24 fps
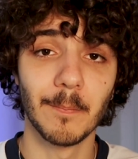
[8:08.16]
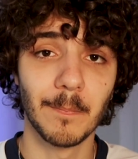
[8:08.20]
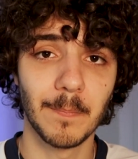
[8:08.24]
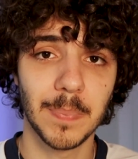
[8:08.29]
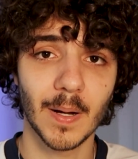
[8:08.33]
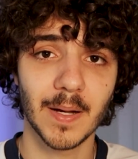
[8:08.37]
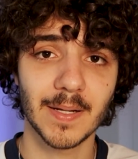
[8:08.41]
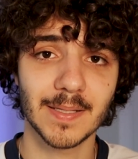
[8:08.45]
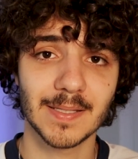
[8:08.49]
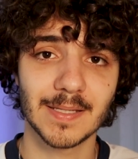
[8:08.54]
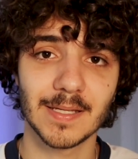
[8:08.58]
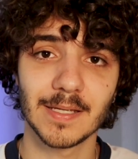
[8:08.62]

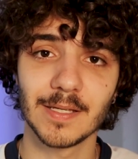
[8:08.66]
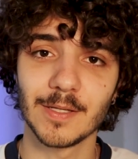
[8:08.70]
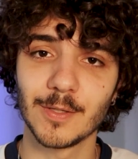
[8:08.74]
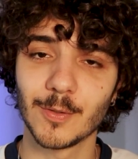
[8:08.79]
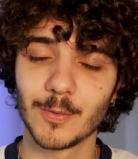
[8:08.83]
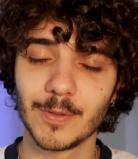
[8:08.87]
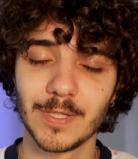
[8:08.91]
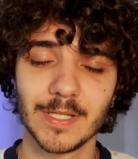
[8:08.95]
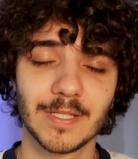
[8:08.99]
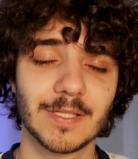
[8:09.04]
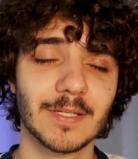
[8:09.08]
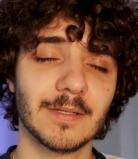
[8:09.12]
but you'll
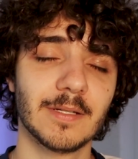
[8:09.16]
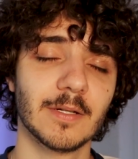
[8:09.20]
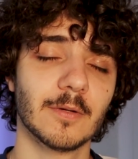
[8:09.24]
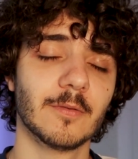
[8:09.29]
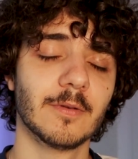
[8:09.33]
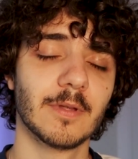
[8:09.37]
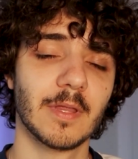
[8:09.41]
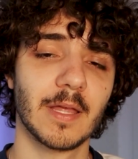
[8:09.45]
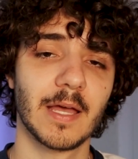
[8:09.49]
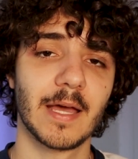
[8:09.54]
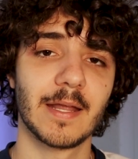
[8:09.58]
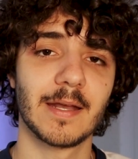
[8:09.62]
need to deal
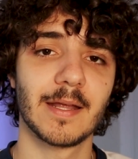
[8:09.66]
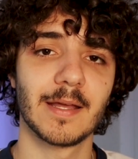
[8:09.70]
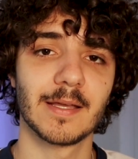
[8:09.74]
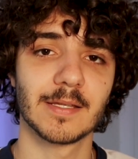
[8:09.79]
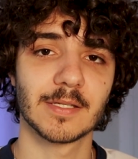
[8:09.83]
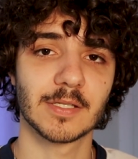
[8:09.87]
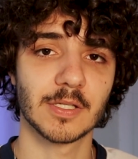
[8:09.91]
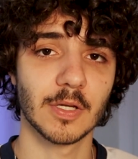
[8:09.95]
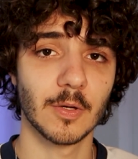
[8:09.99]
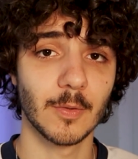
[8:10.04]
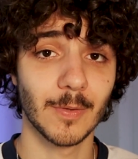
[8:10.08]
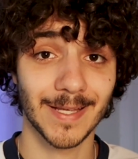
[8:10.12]
with that.
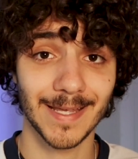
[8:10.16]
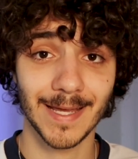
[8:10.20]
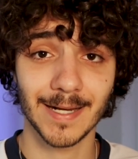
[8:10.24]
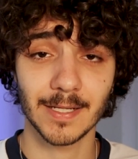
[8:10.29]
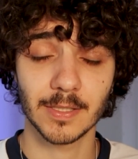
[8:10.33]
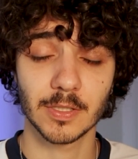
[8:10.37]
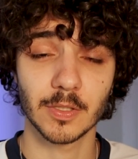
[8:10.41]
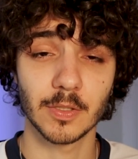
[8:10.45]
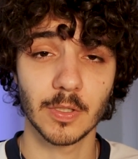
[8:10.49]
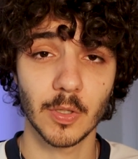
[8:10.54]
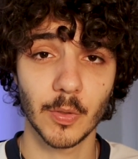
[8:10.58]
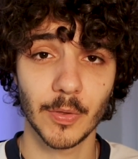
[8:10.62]
So getting
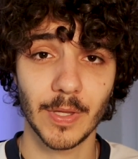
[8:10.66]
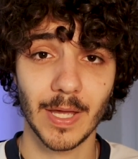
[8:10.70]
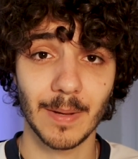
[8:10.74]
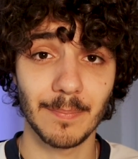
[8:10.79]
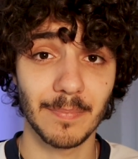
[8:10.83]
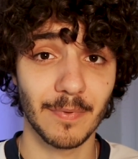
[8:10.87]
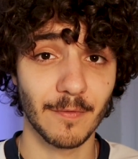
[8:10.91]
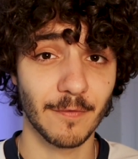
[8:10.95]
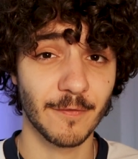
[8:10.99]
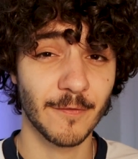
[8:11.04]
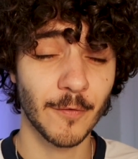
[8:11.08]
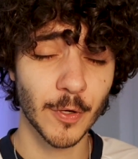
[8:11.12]
to know that
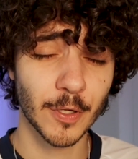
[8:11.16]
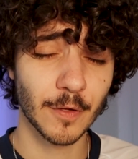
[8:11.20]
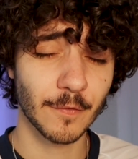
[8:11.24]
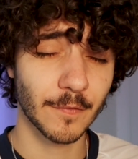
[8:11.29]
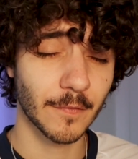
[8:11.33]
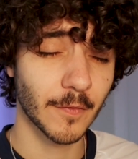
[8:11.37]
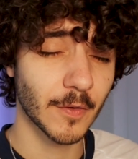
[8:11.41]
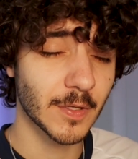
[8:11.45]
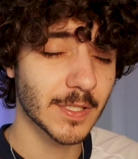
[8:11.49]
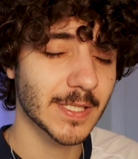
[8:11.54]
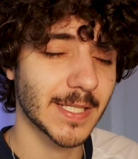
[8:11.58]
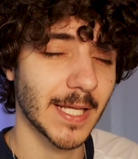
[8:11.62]
before your
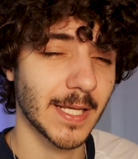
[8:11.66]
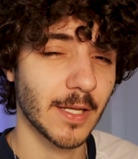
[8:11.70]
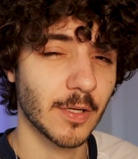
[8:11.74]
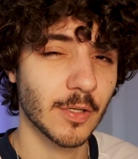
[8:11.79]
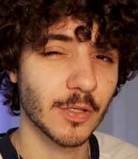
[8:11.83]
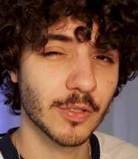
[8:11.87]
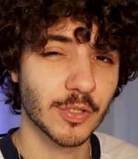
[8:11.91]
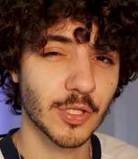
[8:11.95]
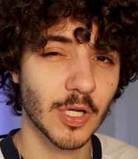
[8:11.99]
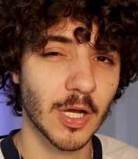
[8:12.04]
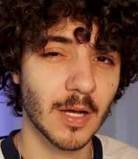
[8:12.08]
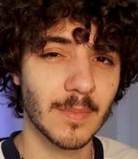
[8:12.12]
first day at your
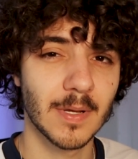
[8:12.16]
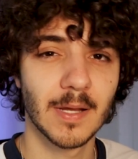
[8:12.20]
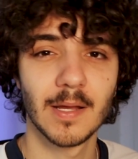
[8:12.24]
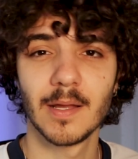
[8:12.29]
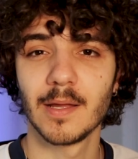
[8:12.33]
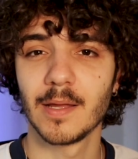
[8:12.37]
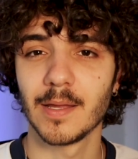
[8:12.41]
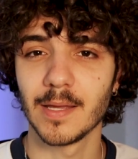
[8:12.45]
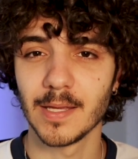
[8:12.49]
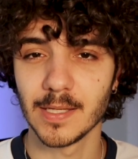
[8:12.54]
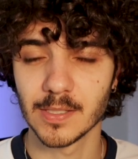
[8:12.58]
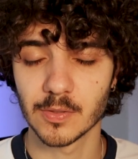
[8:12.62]
job
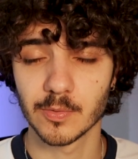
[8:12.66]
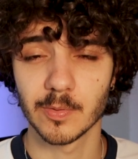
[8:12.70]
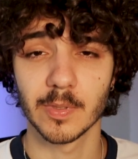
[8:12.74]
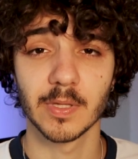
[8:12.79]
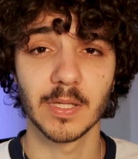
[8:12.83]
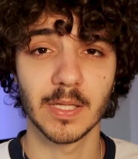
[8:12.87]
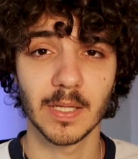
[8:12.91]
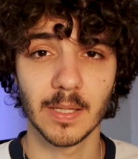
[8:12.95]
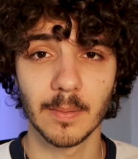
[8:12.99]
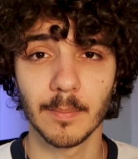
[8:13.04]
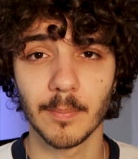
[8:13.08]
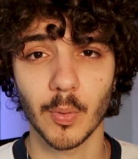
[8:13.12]
is
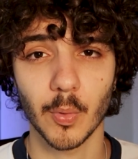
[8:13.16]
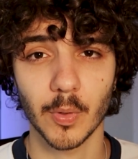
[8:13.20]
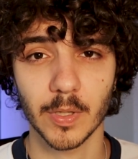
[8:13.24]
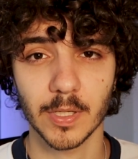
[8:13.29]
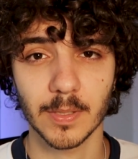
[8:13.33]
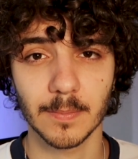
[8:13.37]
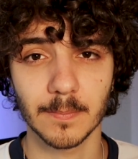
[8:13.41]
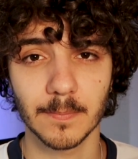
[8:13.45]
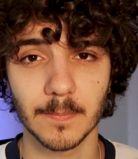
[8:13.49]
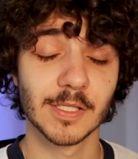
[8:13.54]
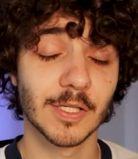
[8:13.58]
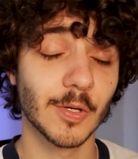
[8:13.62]
really
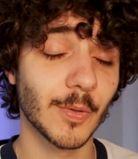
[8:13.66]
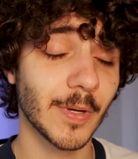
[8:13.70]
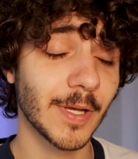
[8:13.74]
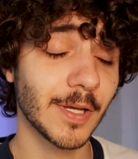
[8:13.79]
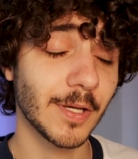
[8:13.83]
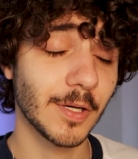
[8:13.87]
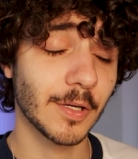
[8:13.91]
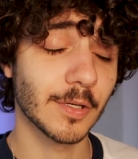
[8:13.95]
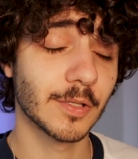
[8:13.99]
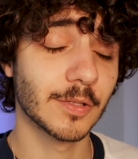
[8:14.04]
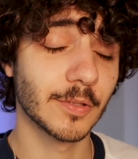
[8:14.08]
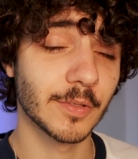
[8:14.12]
important. So in
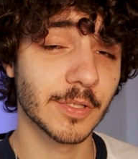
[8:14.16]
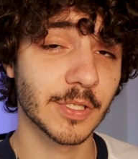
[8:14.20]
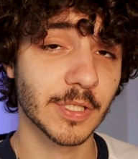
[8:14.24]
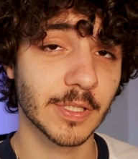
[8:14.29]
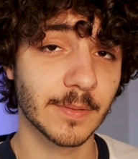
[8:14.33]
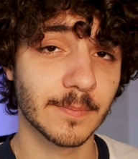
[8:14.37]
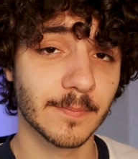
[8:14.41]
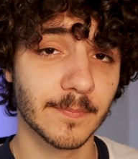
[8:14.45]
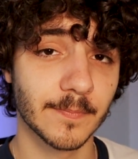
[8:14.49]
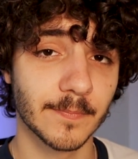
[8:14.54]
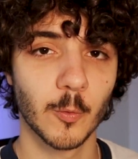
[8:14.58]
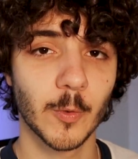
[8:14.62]

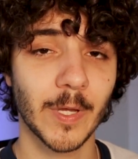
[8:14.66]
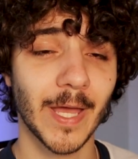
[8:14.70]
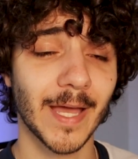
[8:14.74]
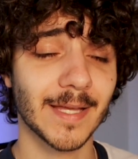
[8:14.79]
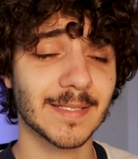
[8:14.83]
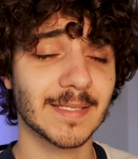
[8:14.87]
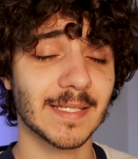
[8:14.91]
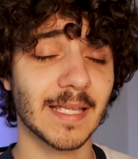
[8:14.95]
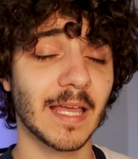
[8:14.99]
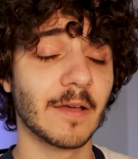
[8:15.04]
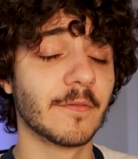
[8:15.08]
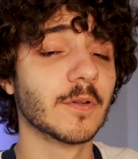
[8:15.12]
conclusion,
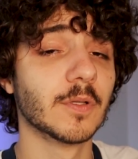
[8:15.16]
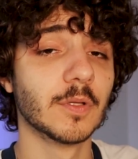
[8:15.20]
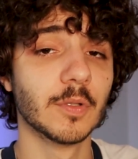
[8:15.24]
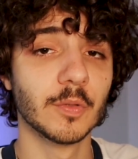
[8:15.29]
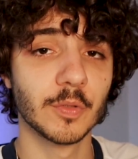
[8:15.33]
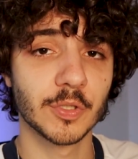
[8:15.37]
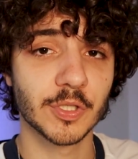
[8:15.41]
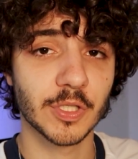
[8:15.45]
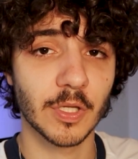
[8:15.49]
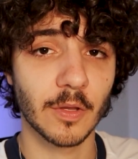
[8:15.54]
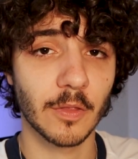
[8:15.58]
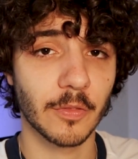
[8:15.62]
React's
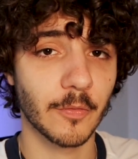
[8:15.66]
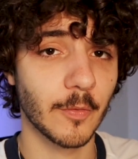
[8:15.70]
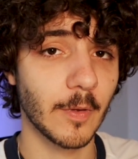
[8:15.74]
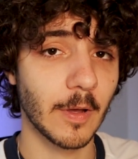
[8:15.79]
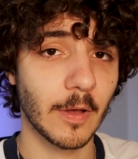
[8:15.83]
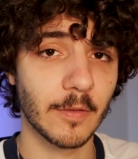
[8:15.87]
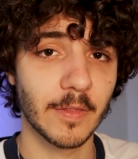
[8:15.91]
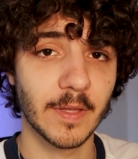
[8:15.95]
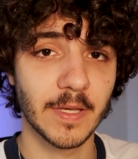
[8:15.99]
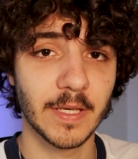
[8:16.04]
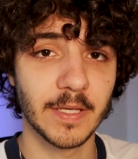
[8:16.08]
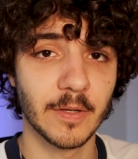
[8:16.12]
evolution
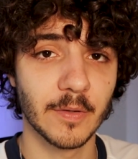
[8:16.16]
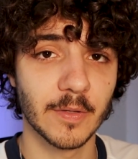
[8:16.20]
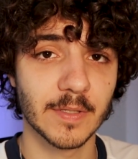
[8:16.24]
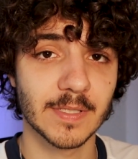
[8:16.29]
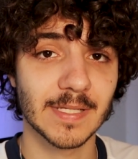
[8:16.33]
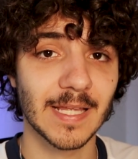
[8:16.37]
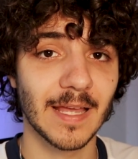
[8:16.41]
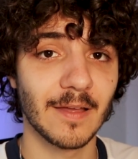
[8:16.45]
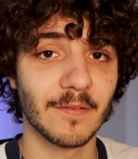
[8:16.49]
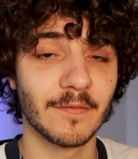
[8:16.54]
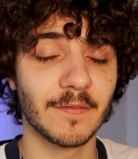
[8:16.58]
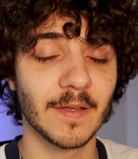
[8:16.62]
throughout the years
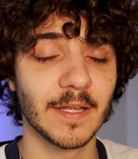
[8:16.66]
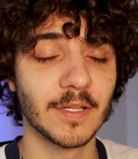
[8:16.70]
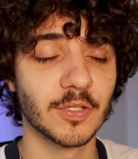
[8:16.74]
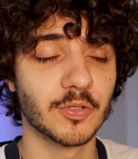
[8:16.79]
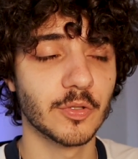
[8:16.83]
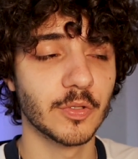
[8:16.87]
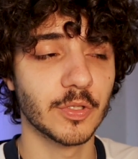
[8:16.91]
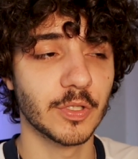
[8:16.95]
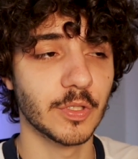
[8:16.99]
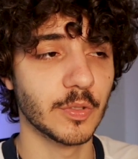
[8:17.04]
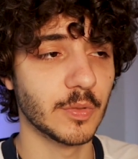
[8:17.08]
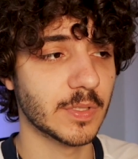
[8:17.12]
have
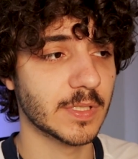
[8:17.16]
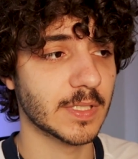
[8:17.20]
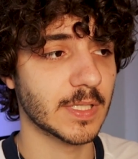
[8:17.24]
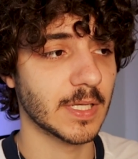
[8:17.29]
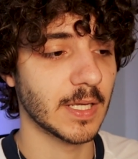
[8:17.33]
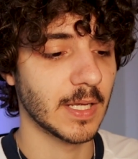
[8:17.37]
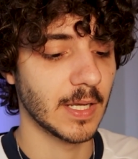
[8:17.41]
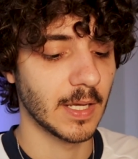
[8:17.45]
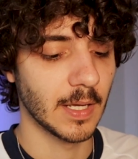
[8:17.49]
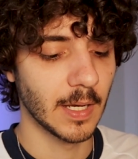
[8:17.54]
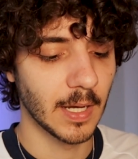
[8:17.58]
introduced